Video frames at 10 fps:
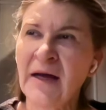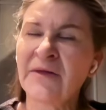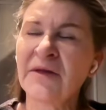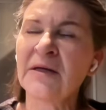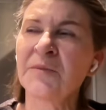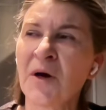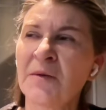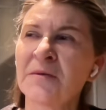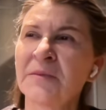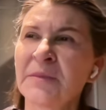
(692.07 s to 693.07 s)
think
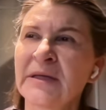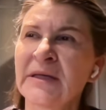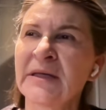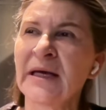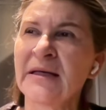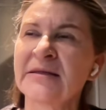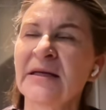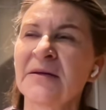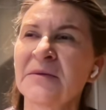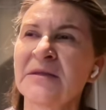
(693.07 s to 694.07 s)
probably yes.
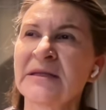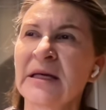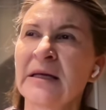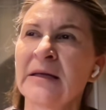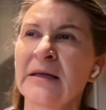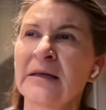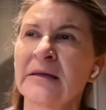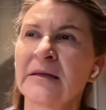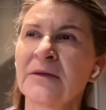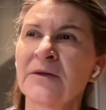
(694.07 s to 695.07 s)
I would say that
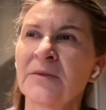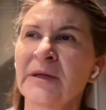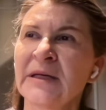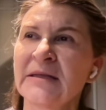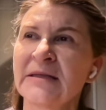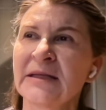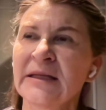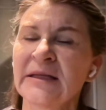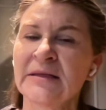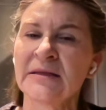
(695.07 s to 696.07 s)
you know because
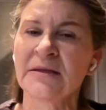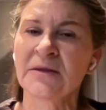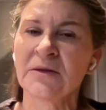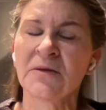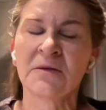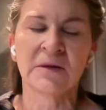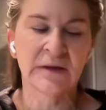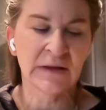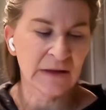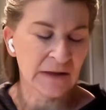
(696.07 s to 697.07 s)
he is so
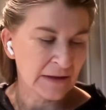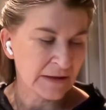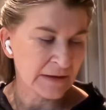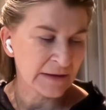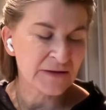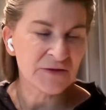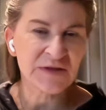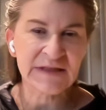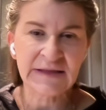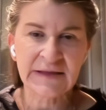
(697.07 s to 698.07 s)

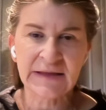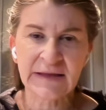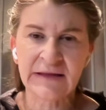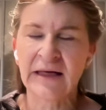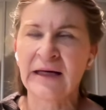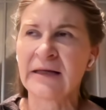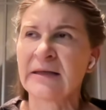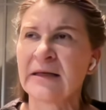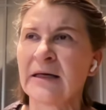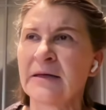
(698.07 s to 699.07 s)
interested in
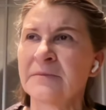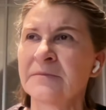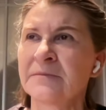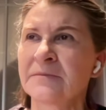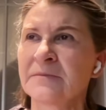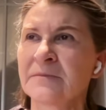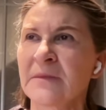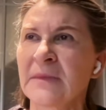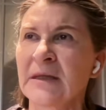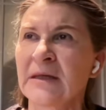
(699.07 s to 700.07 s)
and um,
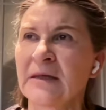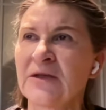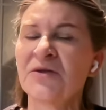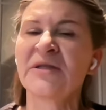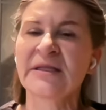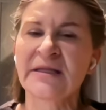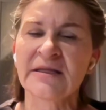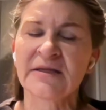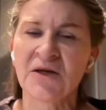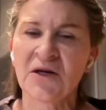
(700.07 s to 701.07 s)
uses
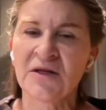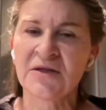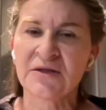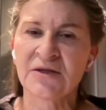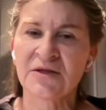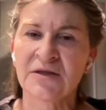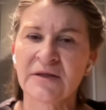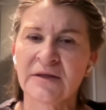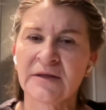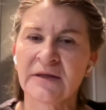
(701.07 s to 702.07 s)
his knowledge
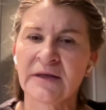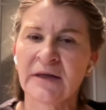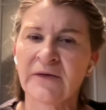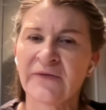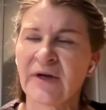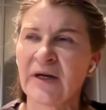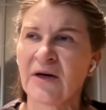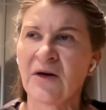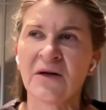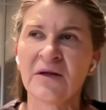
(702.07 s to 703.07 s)
of
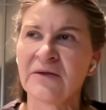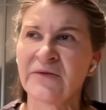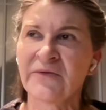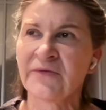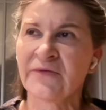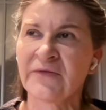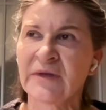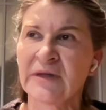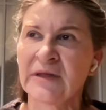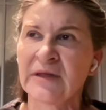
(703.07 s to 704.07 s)
all of
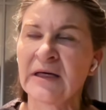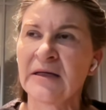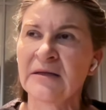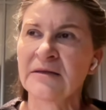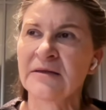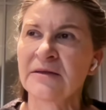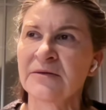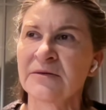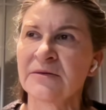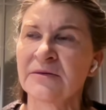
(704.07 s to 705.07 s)
Jung's
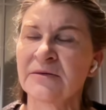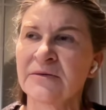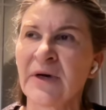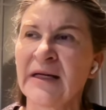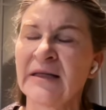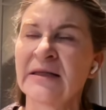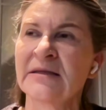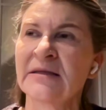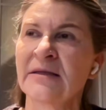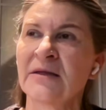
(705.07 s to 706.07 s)

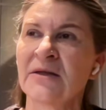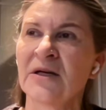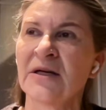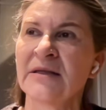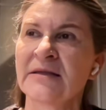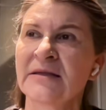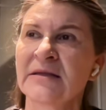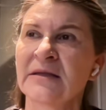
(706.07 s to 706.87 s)
writings and thoughts